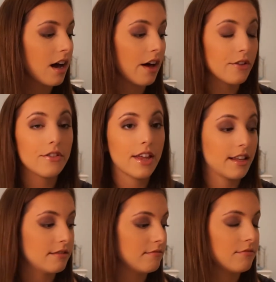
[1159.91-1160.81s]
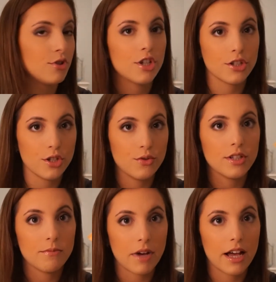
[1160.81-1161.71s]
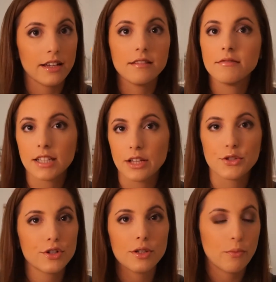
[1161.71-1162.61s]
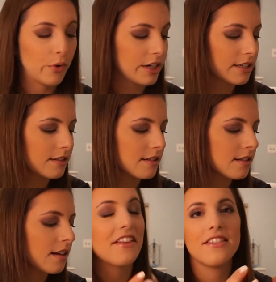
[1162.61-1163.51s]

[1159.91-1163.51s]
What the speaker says: other than just using my cleanser in the mornings.